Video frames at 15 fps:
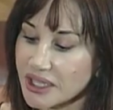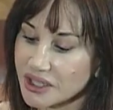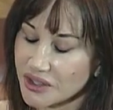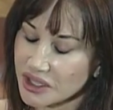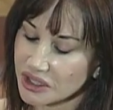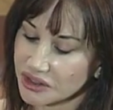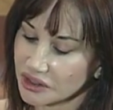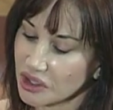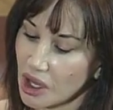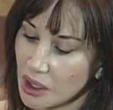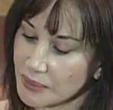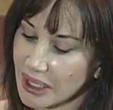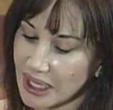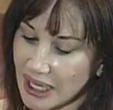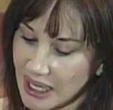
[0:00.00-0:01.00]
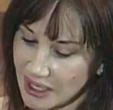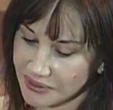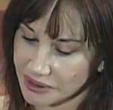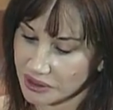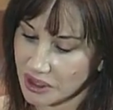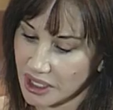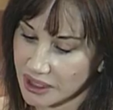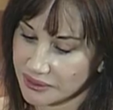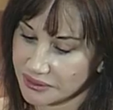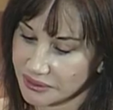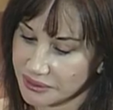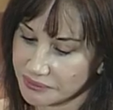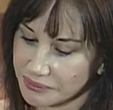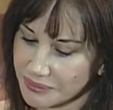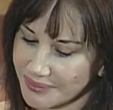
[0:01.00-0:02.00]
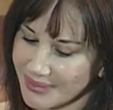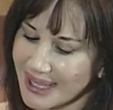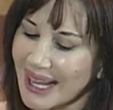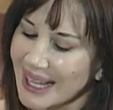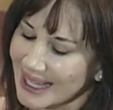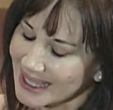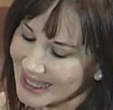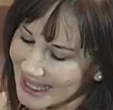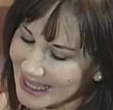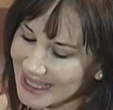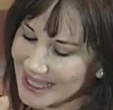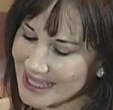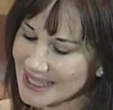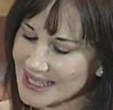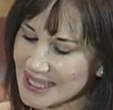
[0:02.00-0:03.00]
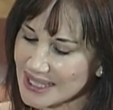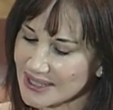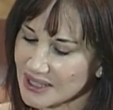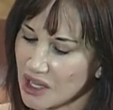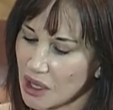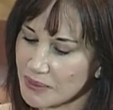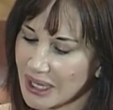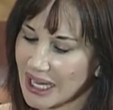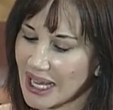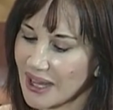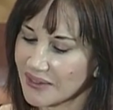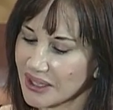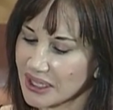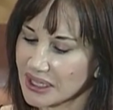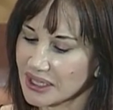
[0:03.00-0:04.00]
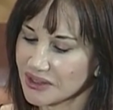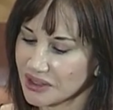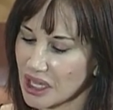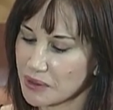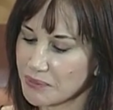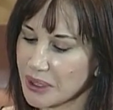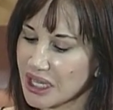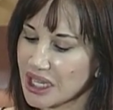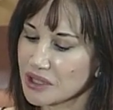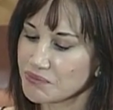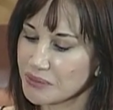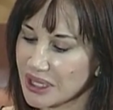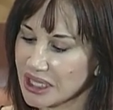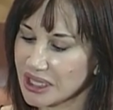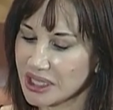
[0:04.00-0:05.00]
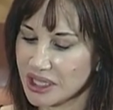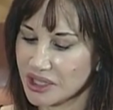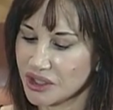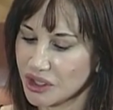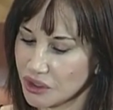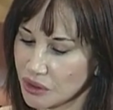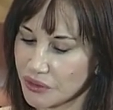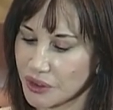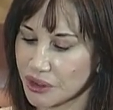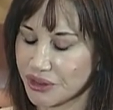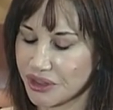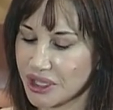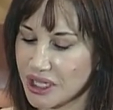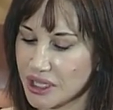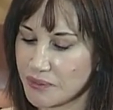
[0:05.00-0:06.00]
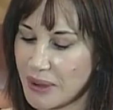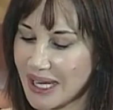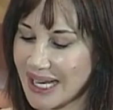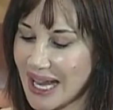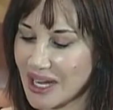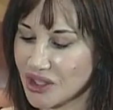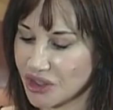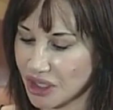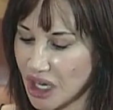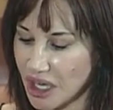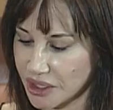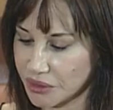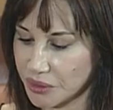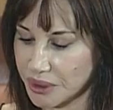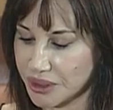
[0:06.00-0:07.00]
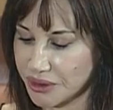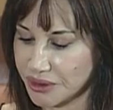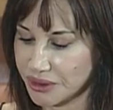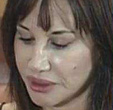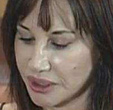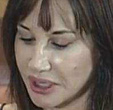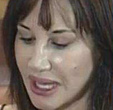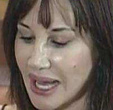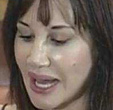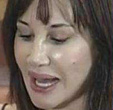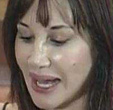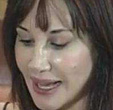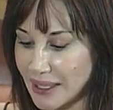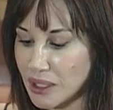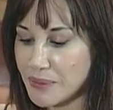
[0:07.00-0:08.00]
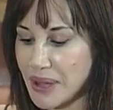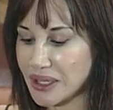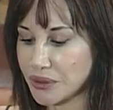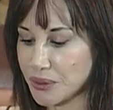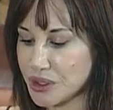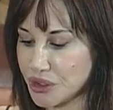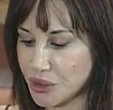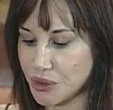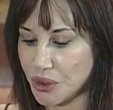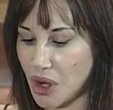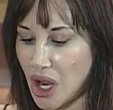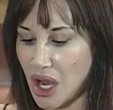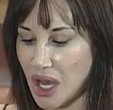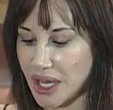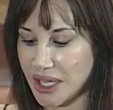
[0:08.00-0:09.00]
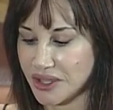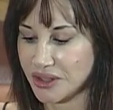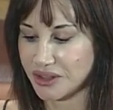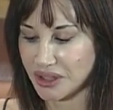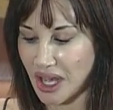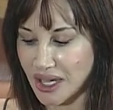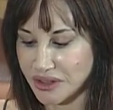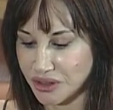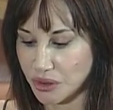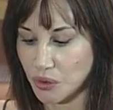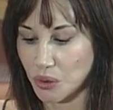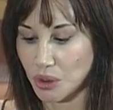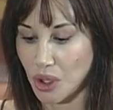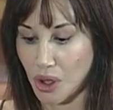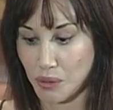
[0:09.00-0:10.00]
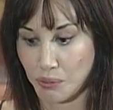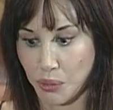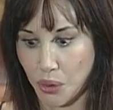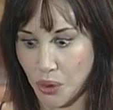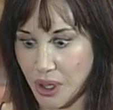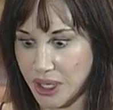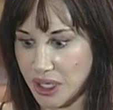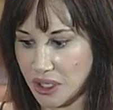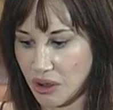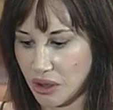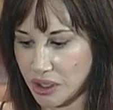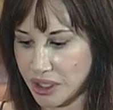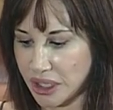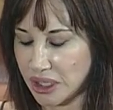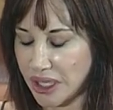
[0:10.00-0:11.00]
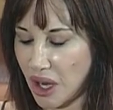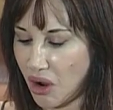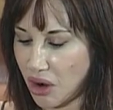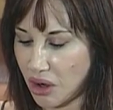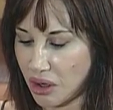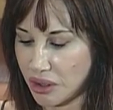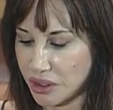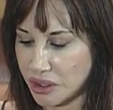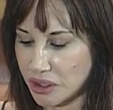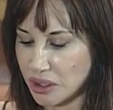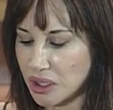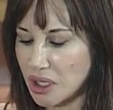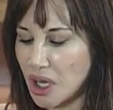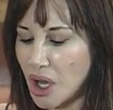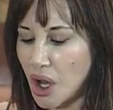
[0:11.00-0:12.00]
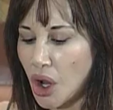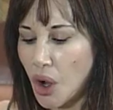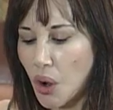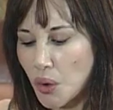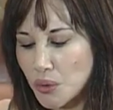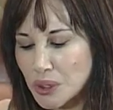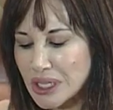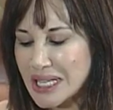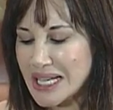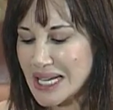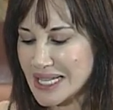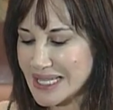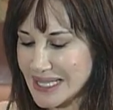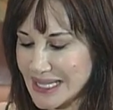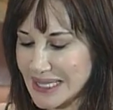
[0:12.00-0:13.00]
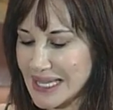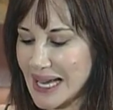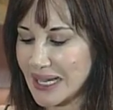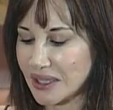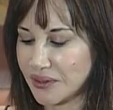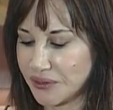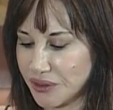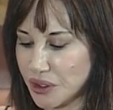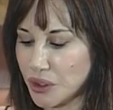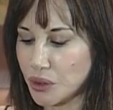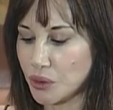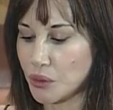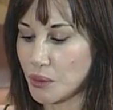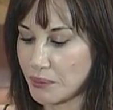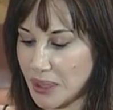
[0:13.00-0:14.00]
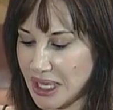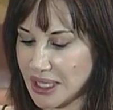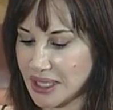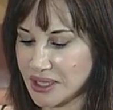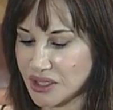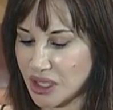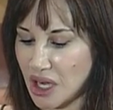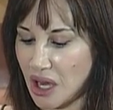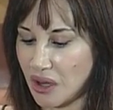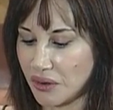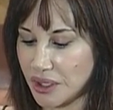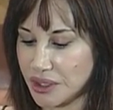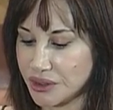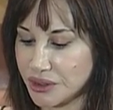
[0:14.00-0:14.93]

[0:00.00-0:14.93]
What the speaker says: to the Islamic Afterlife. Getting into Islamic heaven is like being admitted into university in many Asian countries. Elementary, junior high, and high school are brain-hardeningly hard. Only a select few make it into college.